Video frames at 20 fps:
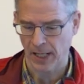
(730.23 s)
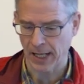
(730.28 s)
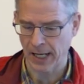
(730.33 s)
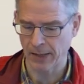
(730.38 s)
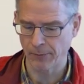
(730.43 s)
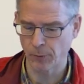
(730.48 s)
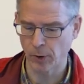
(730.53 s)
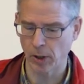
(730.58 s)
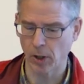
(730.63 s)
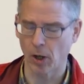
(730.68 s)

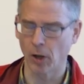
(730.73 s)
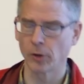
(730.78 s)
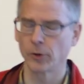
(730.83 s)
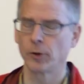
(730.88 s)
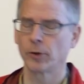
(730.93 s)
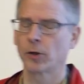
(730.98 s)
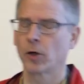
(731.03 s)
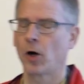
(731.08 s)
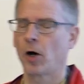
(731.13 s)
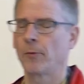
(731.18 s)
And we all
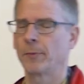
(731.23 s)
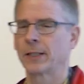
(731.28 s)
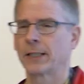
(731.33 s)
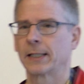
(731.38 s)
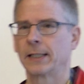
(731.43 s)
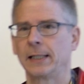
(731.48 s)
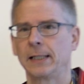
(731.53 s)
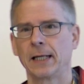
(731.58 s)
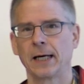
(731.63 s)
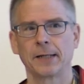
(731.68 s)
use common
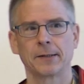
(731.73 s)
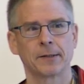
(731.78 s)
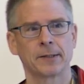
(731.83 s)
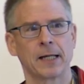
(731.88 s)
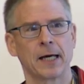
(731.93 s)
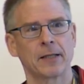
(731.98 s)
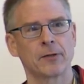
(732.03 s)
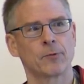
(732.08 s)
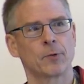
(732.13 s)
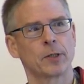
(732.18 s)
CRE lines.
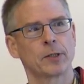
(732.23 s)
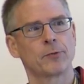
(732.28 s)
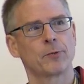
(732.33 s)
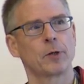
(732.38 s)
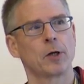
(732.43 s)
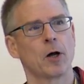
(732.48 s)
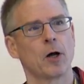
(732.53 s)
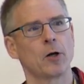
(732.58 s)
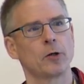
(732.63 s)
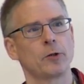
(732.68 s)
In other words,
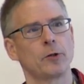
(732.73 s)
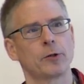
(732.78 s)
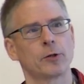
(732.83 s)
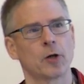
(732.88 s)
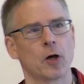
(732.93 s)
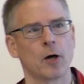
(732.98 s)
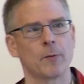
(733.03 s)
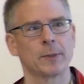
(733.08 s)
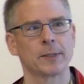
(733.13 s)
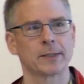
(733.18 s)
we all use
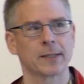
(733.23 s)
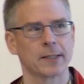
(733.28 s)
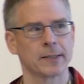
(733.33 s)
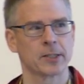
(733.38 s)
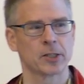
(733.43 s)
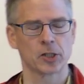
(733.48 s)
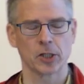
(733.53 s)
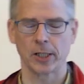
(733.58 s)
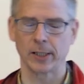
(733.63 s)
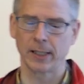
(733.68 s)
common
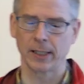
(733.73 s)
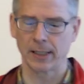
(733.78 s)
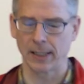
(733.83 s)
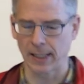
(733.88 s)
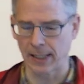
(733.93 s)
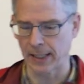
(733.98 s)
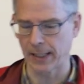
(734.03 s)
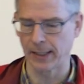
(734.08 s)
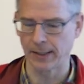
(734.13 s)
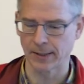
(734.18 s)
transgenic
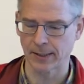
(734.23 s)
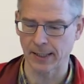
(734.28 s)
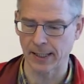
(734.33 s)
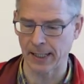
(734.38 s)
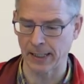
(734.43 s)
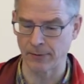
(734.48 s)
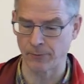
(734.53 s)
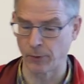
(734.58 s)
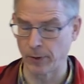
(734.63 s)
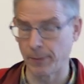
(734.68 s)
lines,
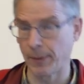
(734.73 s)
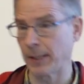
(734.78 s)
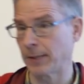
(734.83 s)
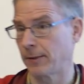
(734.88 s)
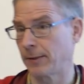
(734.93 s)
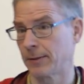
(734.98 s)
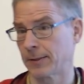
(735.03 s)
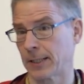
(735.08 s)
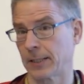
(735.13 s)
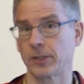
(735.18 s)
and we make
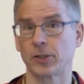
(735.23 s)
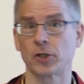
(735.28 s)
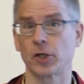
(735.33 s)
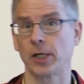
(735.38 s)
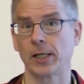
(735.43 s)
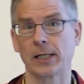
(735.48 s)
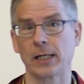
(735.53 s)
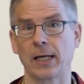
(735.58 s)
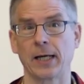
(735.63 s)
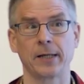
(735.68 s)
these
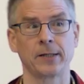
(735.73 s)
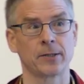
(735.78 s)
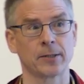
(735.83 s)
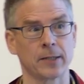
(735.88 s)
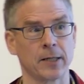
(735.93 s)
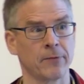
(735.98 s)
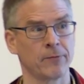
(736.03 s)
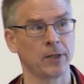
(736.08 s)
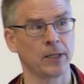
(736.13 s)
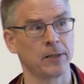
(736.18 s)
transgenic
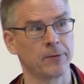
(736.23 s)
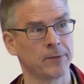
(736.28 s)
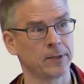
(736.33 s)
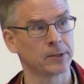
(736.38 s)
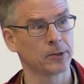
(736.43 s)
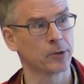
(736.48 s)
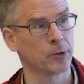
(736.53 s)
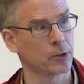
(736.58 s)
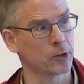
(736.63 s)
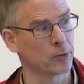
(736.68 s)
lines available
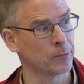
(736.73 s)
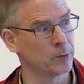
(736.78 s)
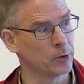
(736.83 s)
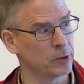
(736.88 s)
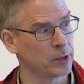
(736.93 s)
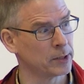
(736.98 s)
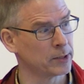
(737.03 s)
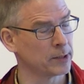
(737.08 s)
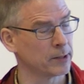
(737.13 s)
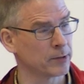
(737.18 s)
to the
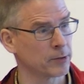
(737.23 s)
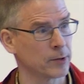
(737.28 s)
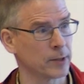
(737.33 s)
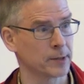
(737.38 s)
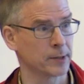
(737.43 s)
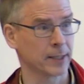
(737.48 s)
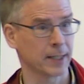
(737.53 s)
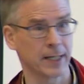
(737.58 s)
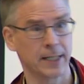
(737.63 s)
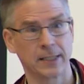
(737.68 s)
community. So
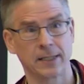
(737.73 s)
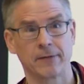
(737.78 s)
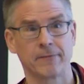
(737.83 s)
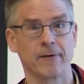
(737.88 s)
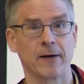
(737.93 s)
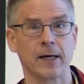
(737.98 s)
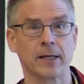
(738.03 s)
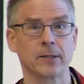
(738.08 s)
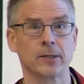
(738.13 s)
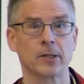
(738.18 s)
that's a great
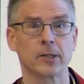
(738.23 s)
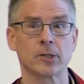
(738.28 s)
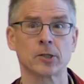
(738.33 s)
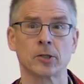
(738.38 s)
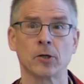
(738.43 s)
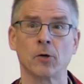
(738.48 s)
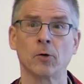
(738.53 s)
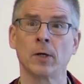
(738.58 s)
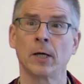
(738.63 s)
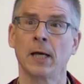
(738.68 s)
advantage.
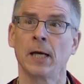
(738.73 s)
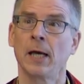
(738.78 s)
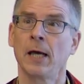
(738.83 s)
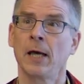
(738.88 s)
So,